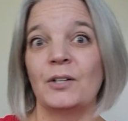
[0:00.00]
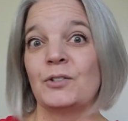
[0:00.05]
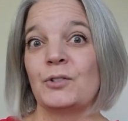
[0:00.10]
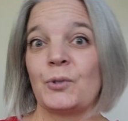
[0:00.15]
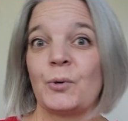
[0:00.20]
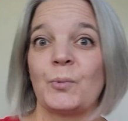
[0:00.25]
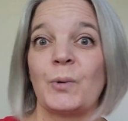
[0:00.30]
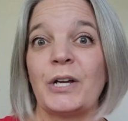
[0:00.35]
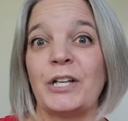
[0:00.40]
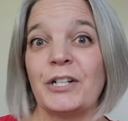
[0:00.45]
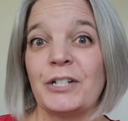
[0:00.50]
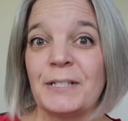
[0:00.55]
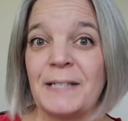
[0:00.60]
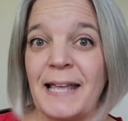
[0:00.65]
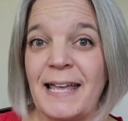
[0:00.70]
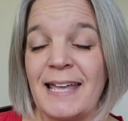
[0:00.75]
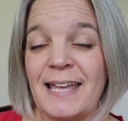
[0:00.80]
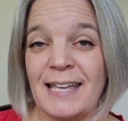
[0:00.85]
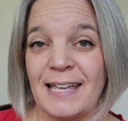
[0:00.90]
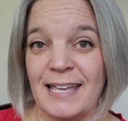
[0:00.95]
so what you're
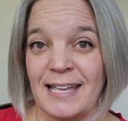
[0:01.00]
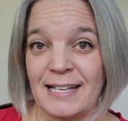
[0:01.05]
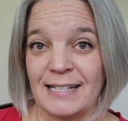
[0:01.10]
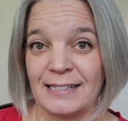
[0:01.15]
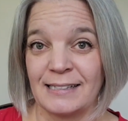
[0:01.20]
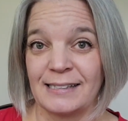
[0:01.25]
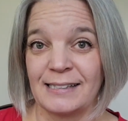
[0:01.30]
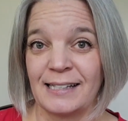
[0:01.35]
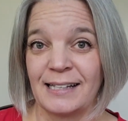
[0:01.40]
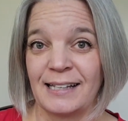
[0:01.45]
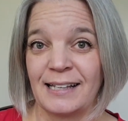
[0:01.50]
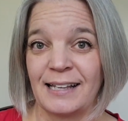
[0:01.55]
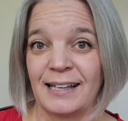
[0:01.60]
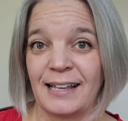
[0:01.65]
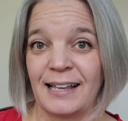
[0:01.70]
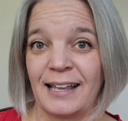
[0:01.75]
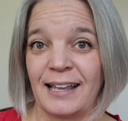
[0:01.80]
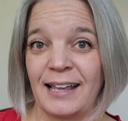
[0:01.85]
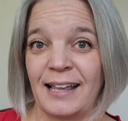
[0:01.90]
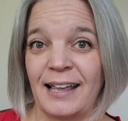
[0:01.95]
saying is,
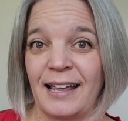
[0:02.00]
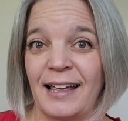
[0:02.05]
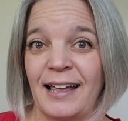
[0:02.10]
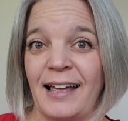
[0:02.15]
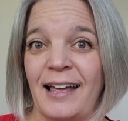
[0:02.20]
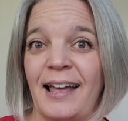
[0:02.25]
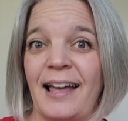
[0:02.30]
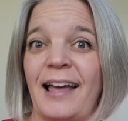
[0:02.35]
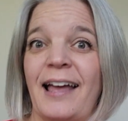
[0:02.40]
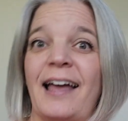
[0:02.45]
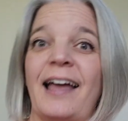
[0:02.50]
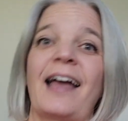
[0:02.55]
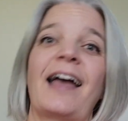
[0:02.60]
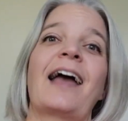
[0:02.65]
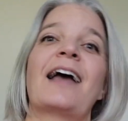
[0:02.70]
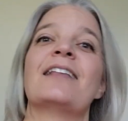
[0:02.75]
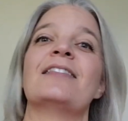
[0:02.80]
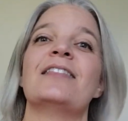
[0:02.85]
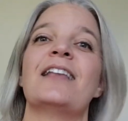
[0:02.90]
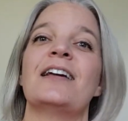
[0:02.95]

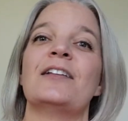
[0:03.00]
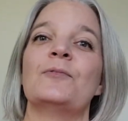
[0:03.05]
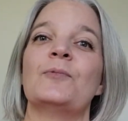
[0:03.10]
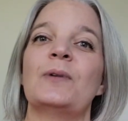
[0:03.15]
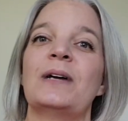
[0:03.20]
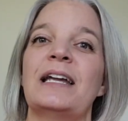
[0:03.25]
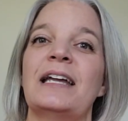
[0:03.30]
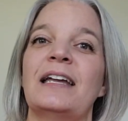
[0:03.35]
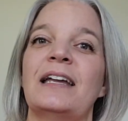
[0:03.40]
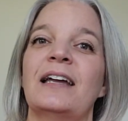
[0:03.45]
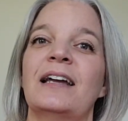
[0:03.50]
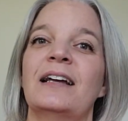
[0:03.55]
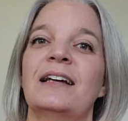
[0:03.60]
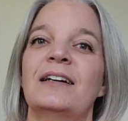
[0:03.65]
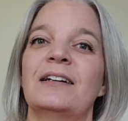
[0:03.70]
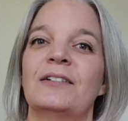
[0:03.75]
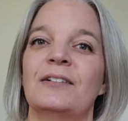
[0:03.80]
and then we